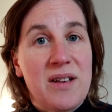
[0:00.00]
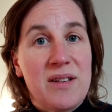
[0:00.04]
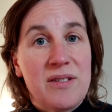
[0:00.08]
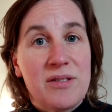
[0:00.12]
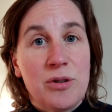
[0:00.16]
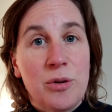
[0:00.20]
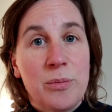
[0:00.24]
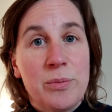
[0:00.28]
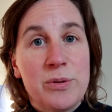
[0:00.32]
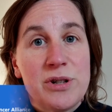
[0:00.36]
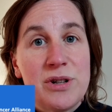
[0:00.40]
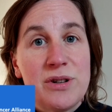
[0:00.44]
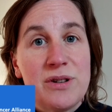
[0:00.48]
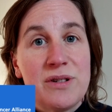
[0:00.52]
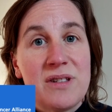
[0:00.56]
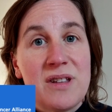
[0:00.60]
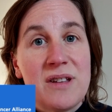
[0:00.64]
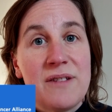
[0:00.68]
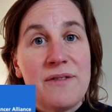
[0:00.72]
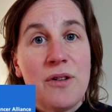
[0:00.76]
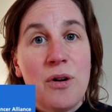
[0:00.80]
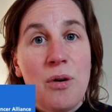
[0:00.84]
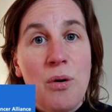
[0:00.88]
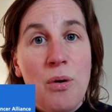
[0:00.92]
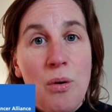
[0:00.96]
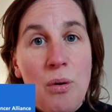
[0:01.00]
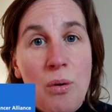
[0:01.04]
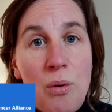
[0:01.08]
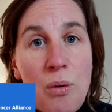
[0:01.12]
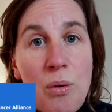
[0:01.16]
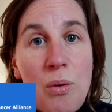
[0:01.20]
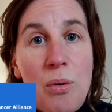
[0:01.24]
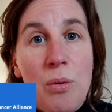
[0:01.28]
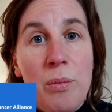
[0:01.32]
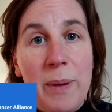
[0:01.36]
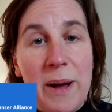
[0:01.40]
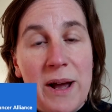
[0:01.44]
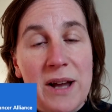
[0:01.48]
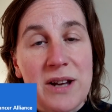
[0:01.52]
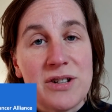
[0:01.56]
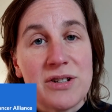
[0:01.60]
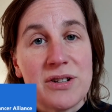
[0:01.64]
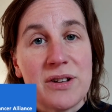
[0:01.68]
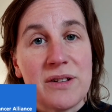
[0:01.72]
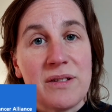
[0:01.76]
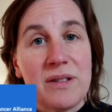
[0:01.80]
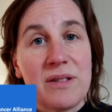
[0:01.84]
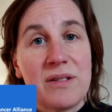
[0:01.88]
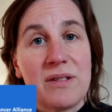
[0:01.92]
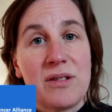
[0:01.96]
It is an opportunity for all
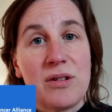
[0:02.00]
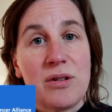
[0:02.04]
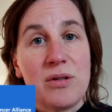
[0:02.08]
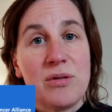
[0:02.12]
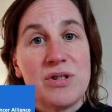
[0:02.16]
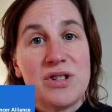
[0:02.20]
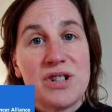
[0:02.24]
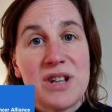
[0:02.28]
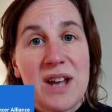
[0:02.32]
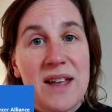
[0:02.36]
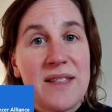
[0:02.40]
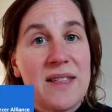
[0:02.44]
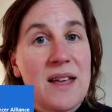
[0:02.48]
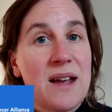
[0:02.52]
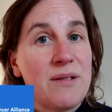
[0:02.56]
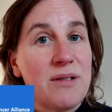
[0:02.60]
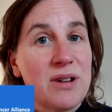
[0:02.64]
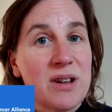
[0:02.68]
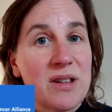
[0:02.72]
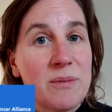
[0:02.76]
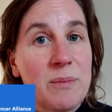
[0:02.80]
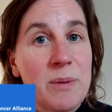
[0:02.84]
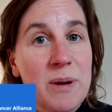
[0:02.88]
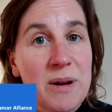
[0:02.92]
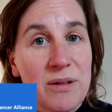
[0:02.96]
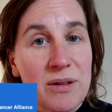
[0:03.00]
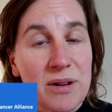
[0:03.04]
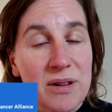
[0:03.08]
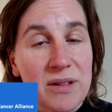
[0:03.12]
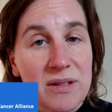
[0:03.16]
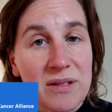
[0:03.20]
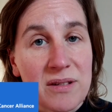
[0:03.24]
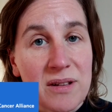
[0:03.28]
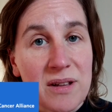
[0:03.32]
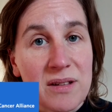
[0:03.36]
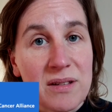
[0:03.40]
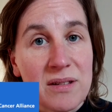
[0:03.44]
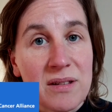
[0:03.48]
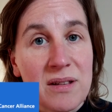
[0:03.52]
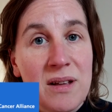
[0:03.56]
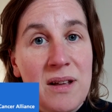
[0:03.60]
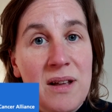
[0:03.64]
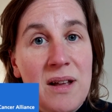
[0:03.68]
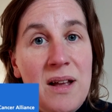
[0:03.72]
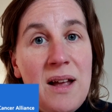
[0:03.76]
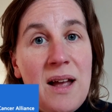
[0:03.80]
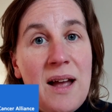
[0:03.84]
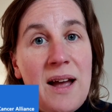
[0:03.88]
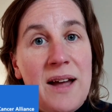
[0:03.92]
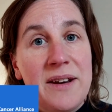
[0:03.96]
patients to share their experiences
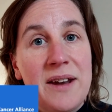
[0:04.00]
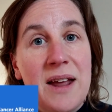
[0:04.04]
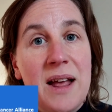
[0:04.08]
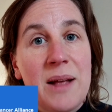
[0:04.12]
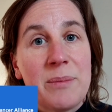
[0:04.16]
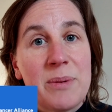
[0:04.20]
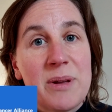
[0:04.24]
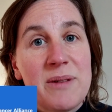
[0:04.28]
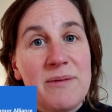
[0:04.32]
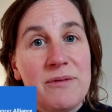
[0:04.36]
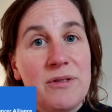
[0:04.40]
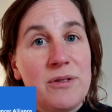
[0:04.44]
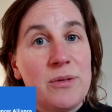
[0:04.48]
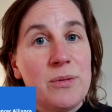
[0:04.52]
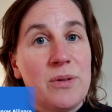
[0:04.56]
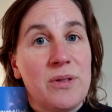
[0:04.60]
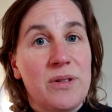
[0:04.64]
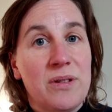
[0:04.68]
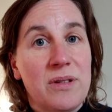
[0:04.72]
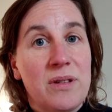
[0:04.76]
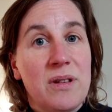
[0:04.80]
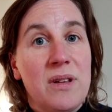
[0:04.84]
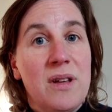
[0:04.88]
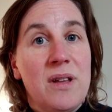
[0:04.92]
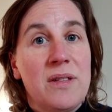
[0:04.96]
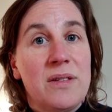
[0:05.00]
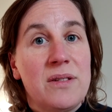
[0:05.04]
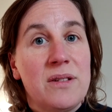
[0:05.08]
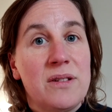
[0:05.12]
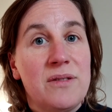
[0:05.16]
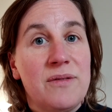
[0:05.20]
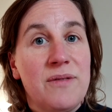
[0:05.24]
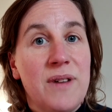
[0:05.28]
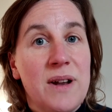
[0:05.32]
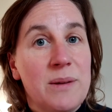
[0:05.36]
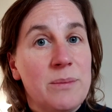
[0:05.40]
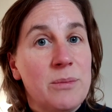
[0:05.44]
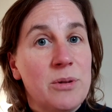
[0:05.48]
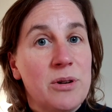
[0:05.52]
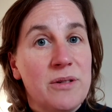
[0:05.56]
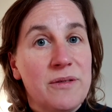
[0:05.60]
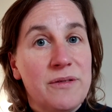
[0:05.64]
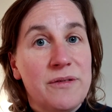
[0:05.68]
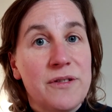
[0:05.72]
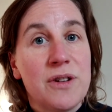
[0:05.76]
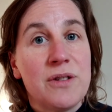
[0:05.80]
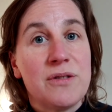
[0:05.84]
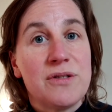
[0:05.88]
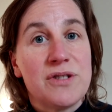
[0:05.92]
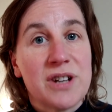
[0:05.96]
and help influence the development of
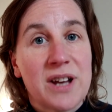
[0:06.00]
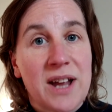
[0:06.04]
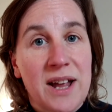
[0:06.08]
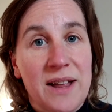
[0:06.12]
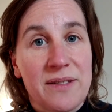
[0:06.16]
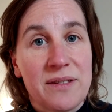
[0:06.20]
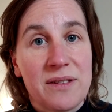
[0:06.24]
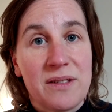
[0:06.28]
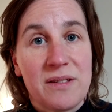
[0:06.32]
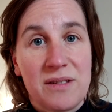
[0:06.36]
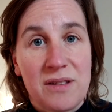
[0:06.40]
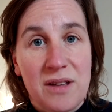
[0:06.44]
future cancer